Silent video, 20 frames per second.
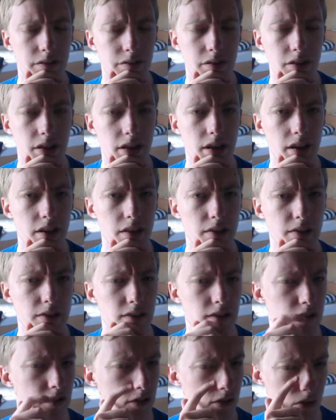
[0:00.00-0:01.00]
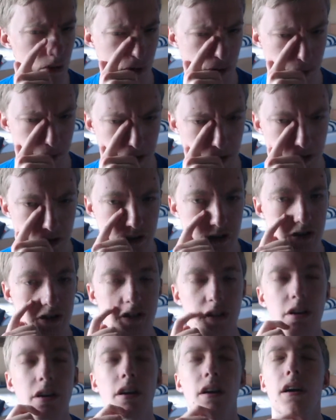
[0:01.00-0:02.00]
for the kids at school. I'm not actually
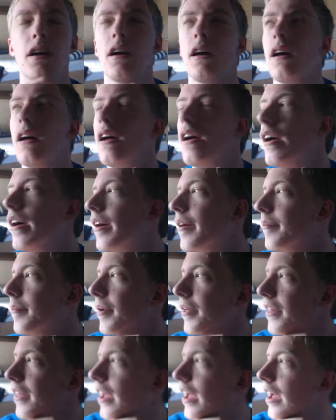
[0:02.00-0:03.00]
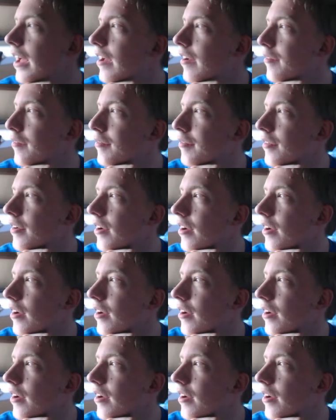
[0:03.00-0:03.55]
sure, but they have